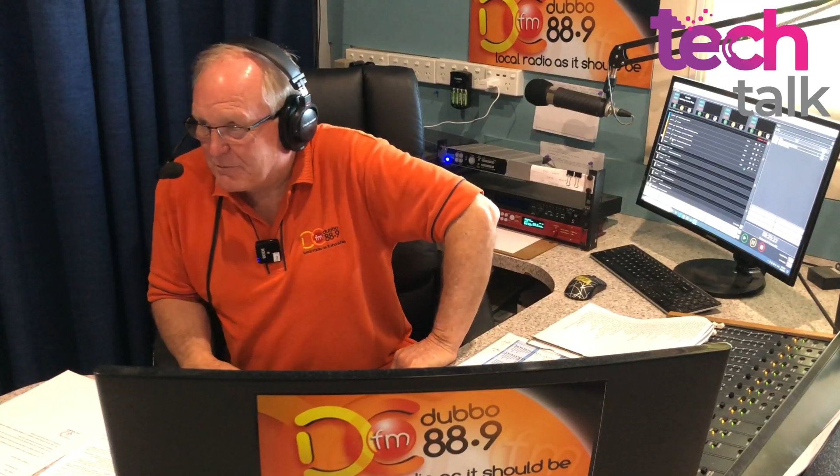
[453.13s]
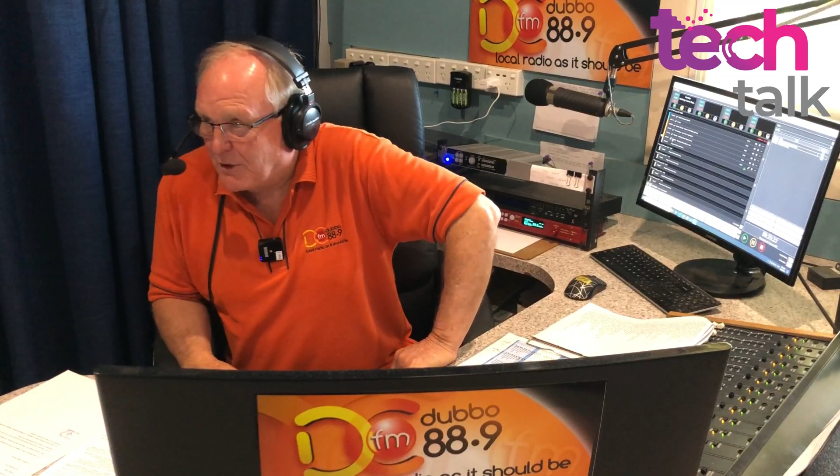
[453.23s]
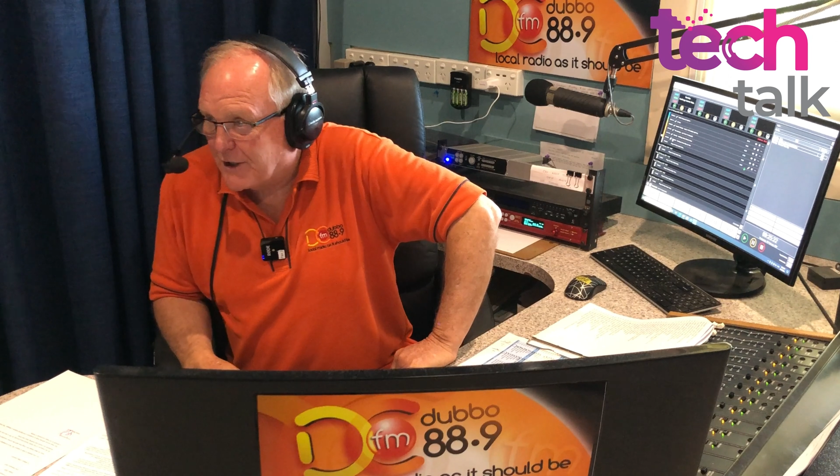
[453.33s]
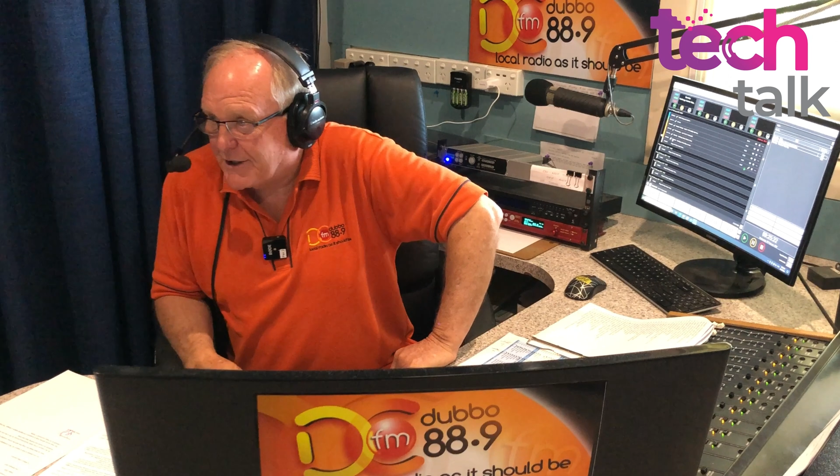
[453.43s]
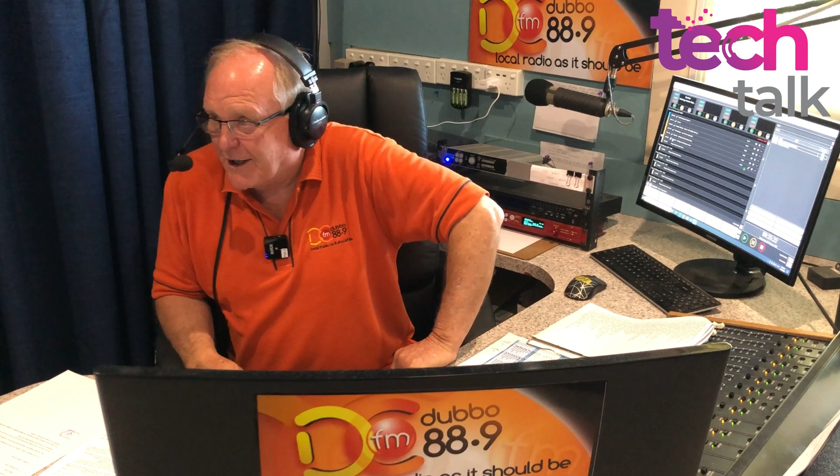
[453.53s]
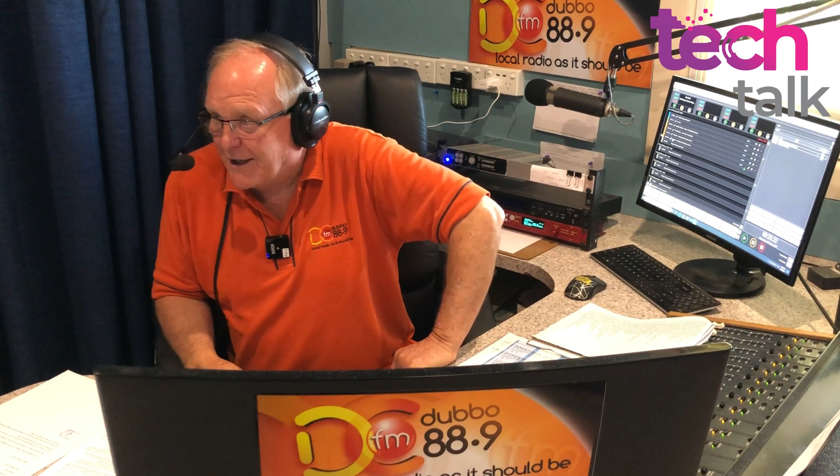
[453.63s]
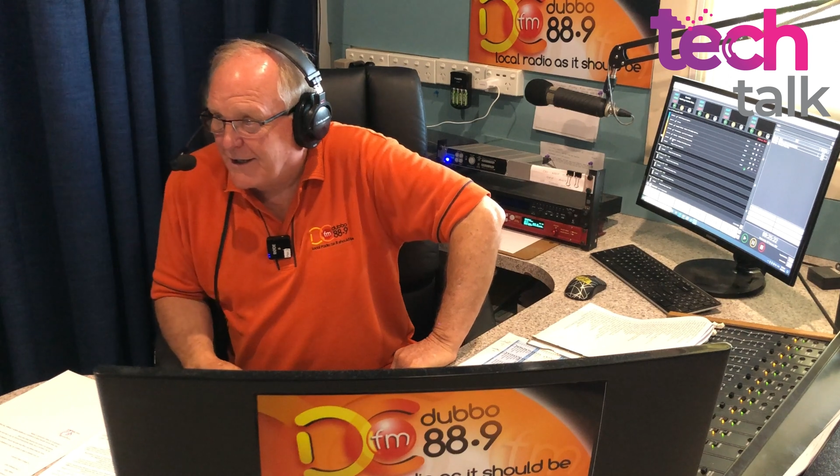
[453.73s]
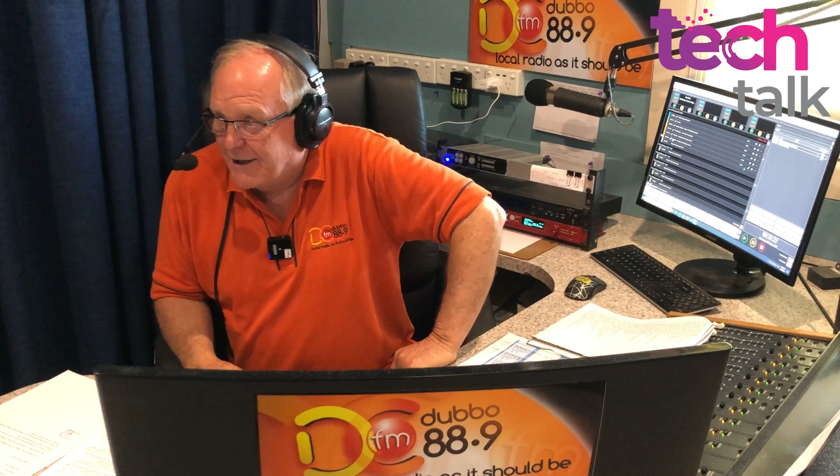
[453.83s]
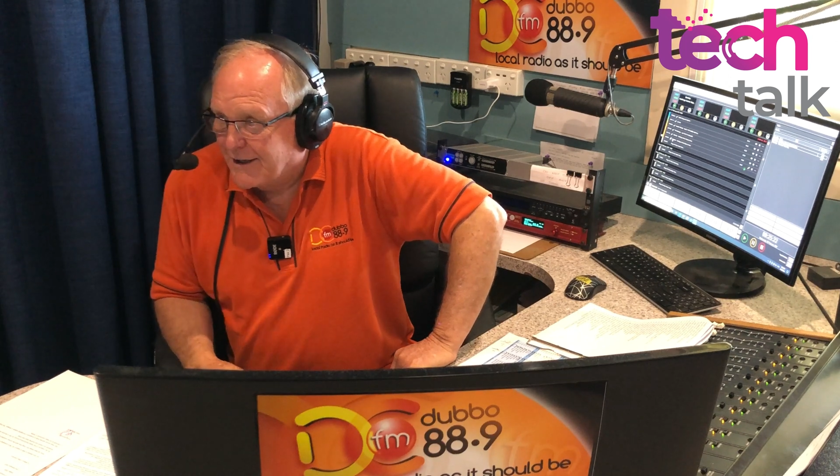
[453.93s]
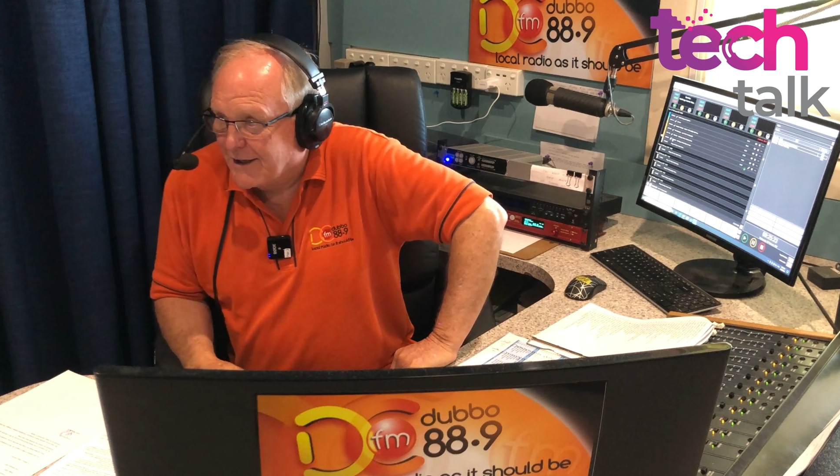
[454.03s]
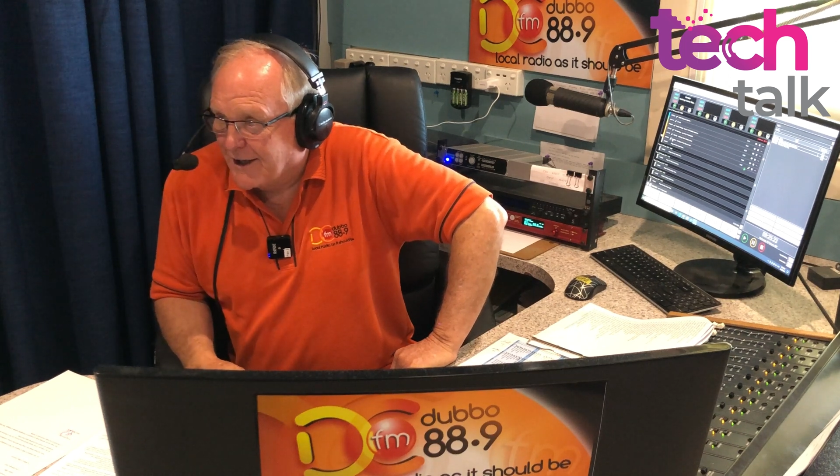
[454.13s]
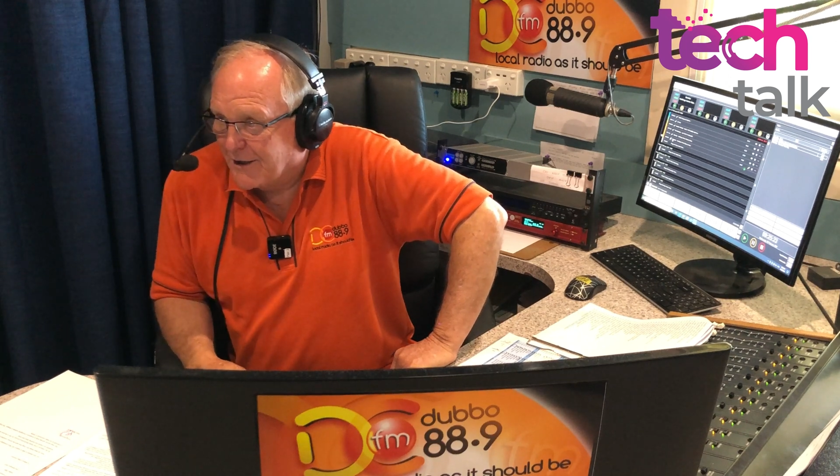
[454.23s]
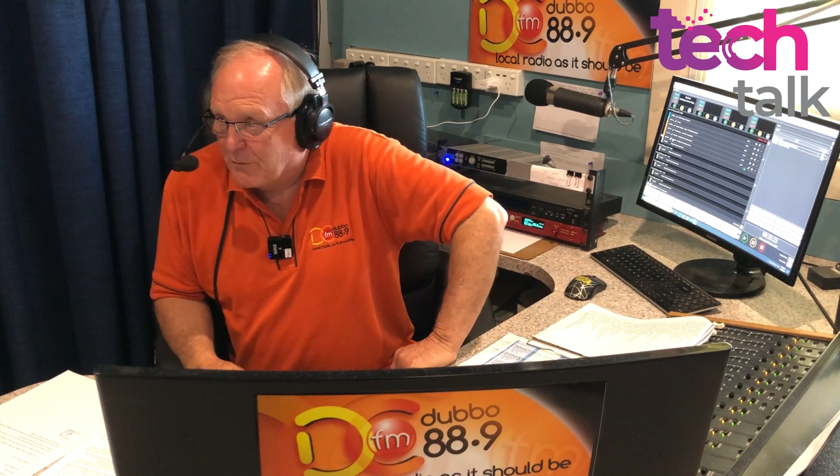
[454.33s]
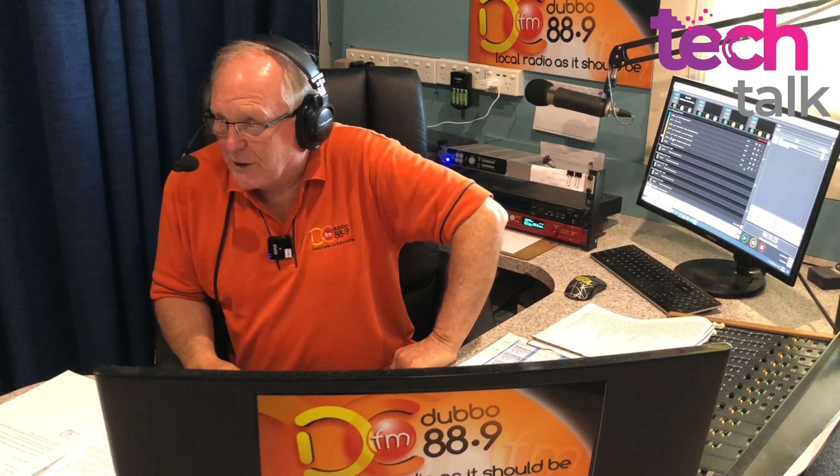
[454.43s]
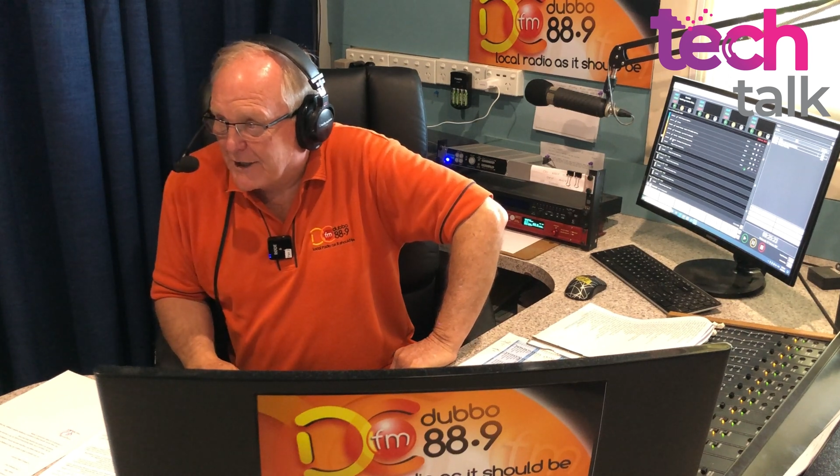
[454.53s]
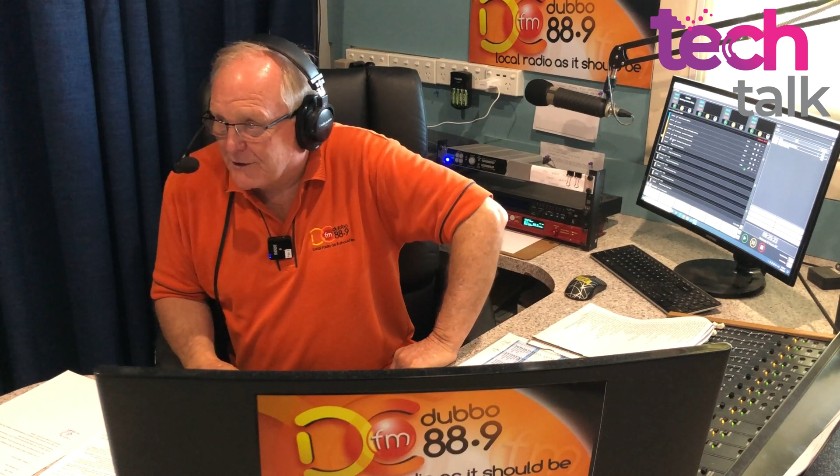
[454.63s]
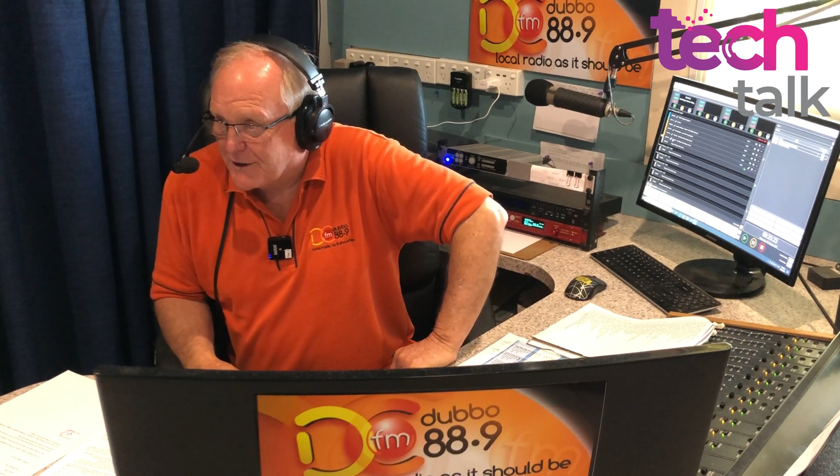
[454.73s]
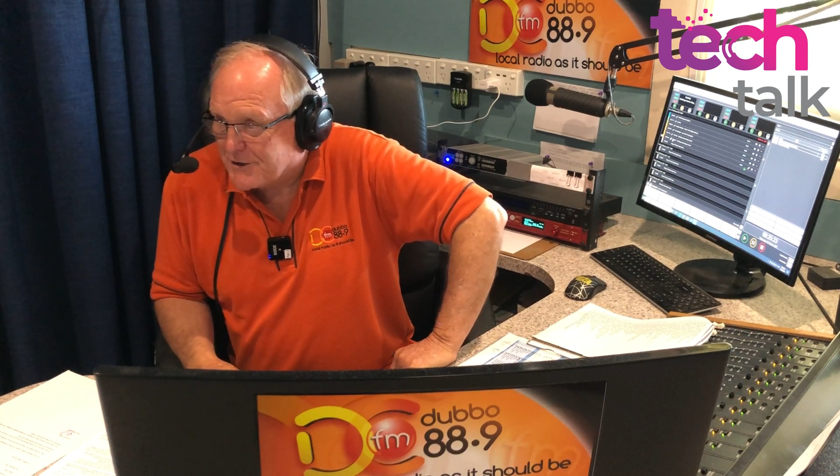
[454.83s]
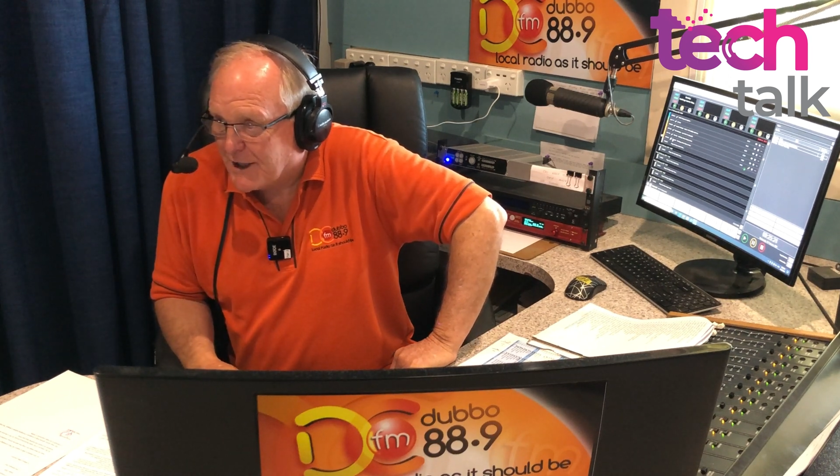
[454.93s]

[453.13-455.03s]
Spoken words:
my car, the brake lights